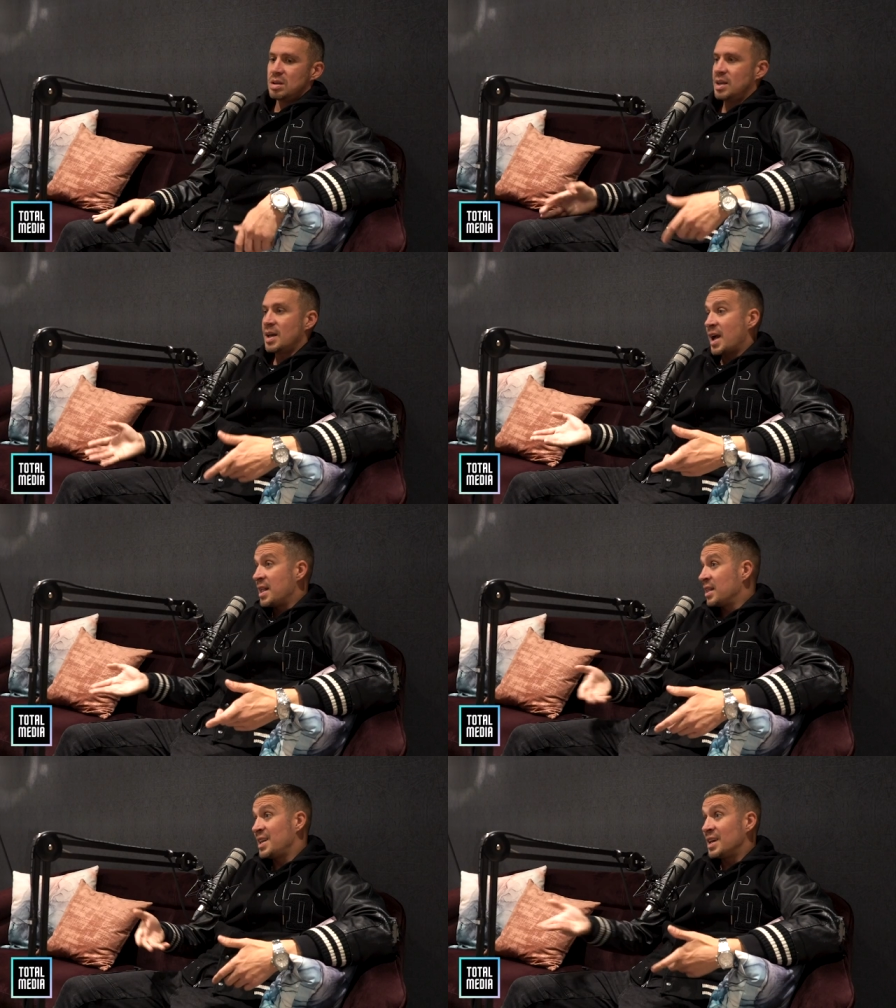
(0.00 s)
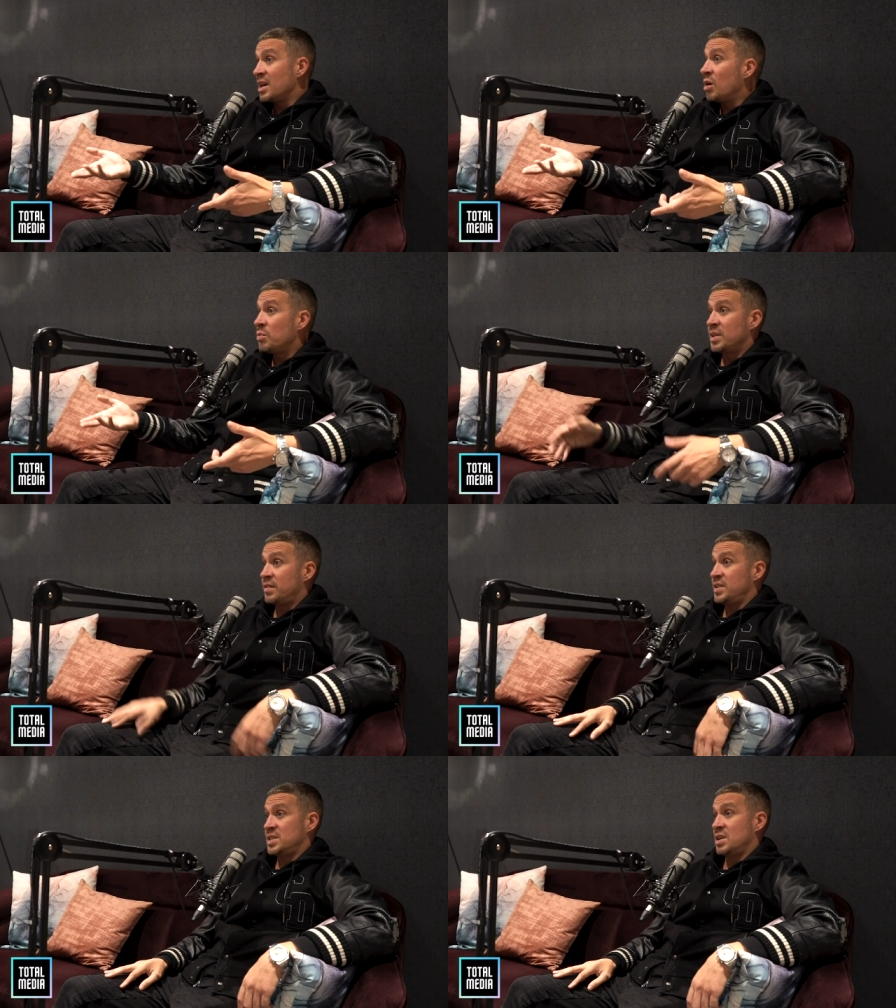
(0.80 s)
Yeah, and I didn't get on with the
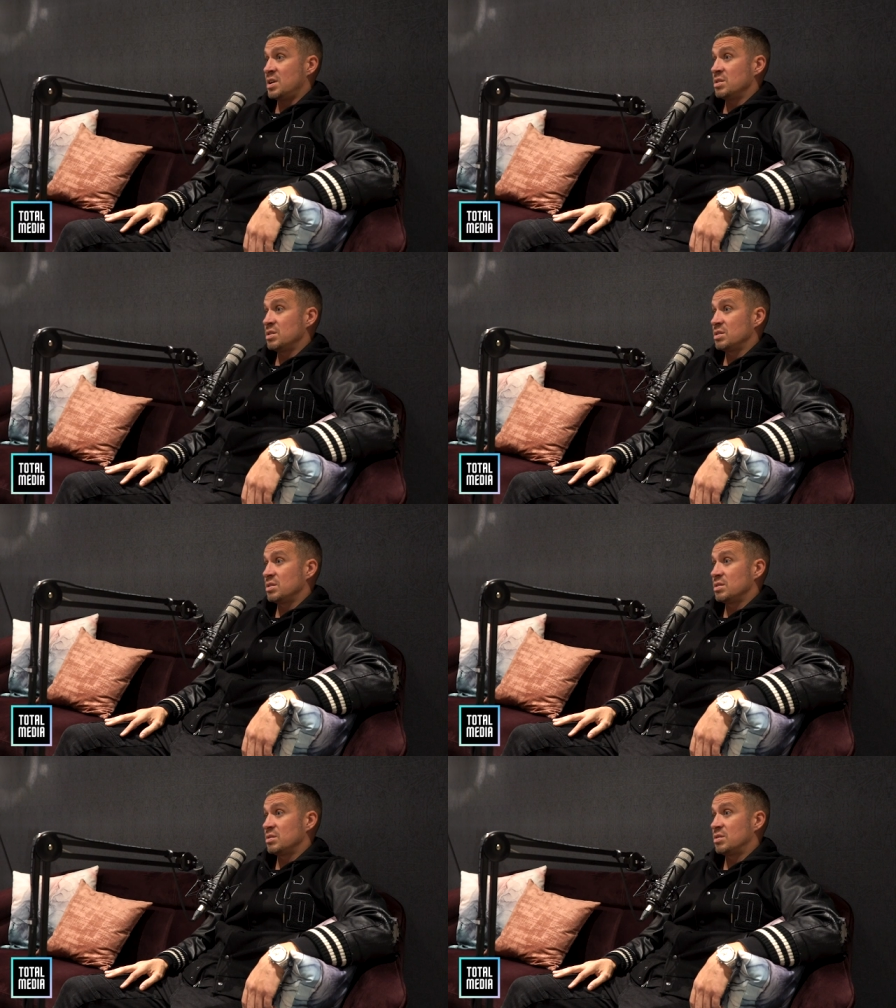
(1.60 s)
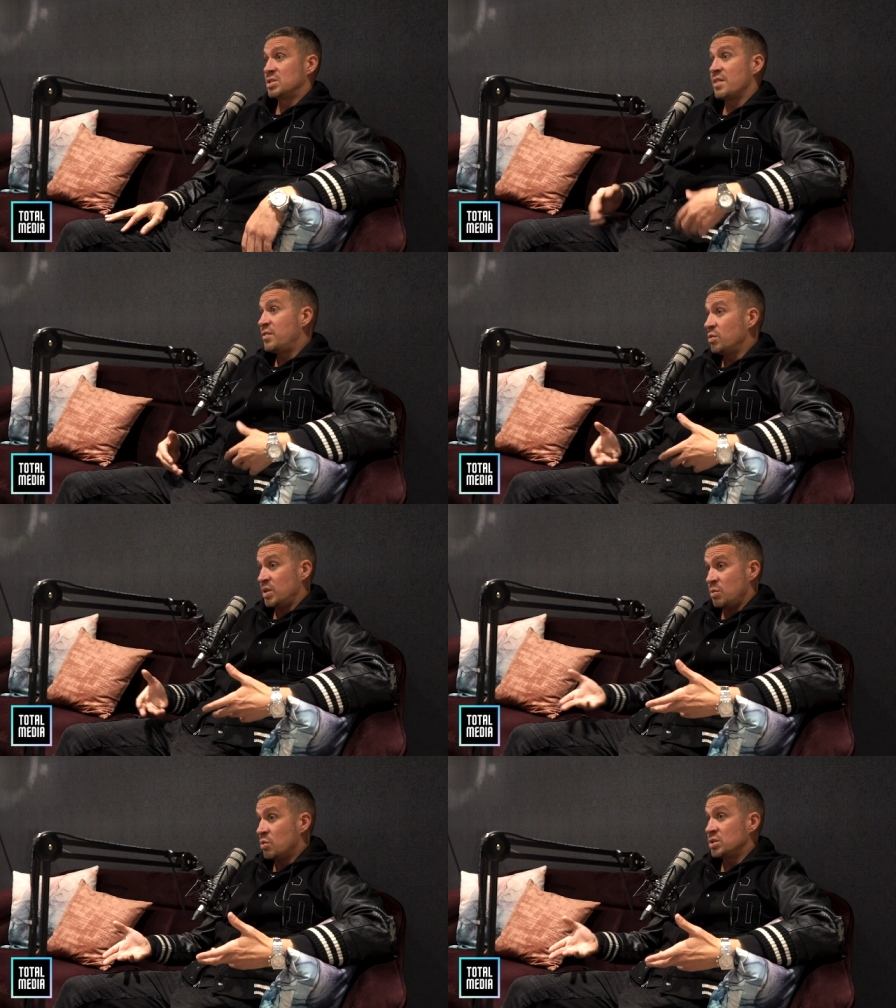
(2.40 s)
physio because I thought
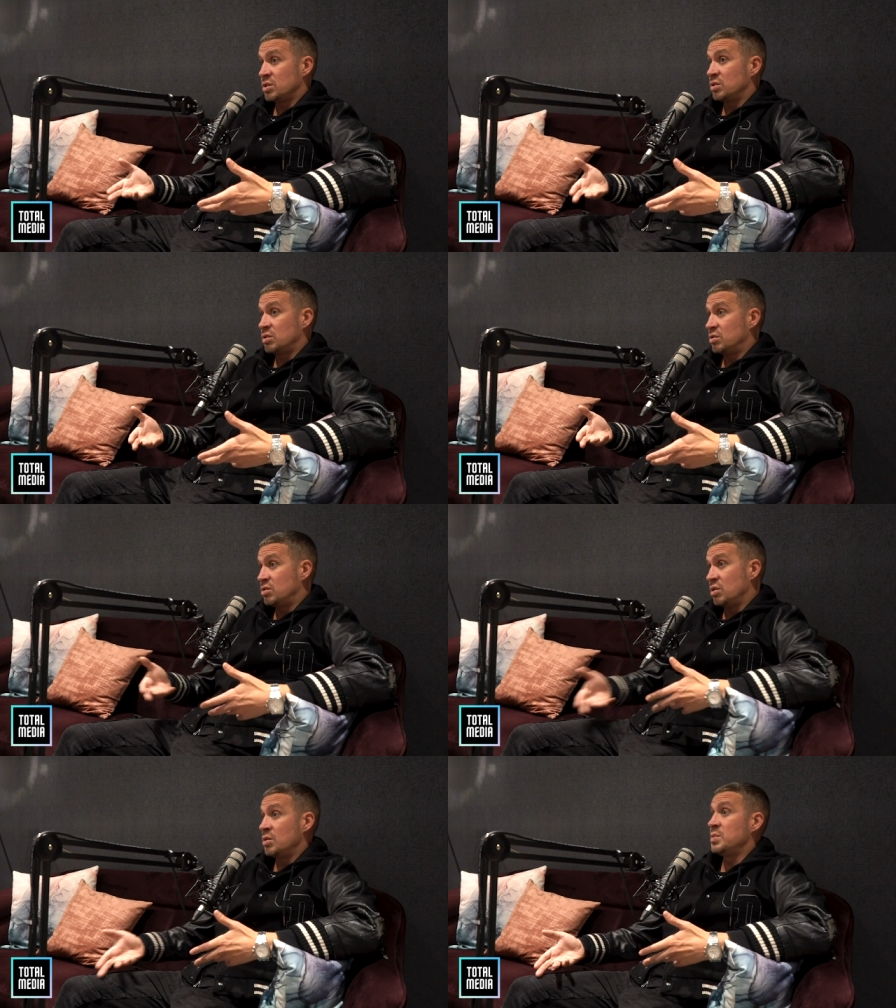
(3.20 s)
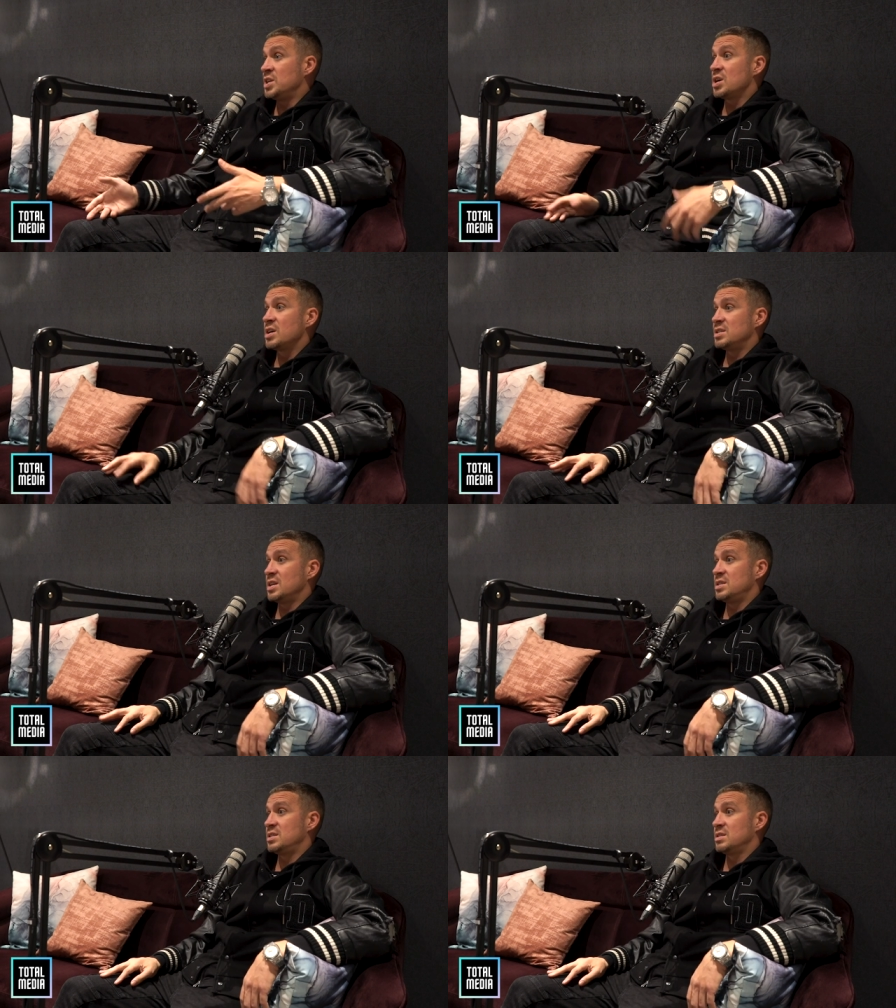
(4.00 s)
he wasn't doing me
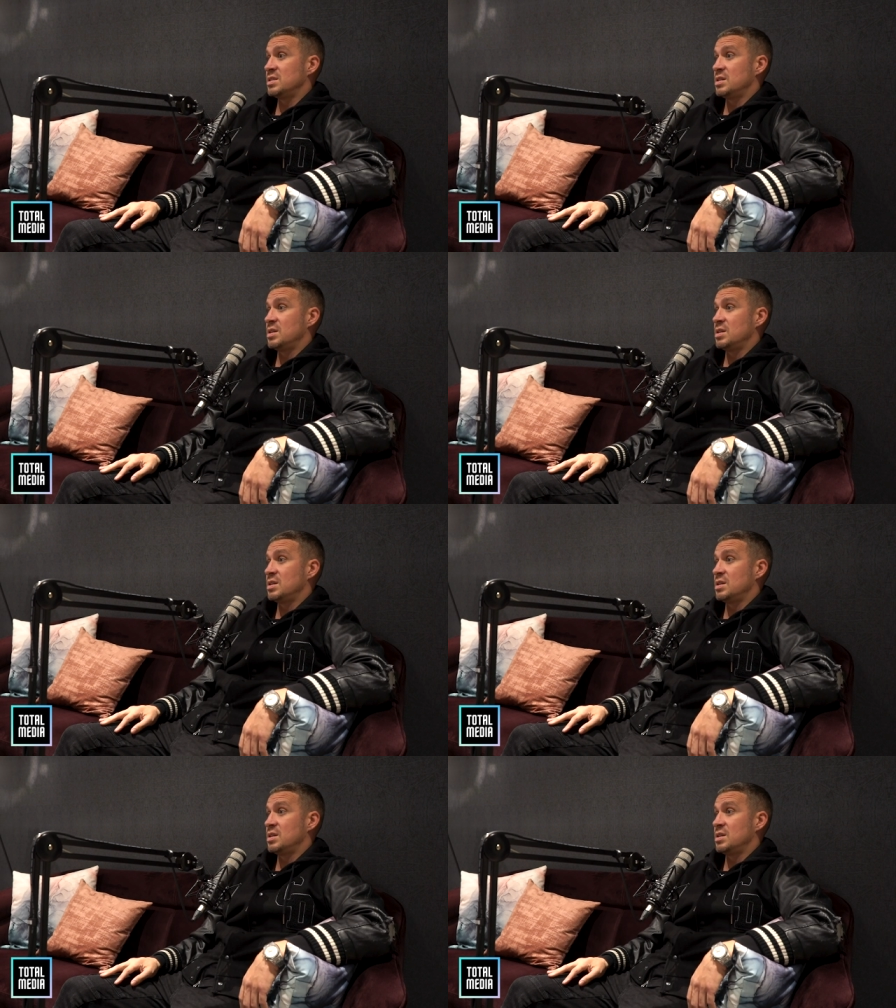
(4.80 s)
justice. Yeah.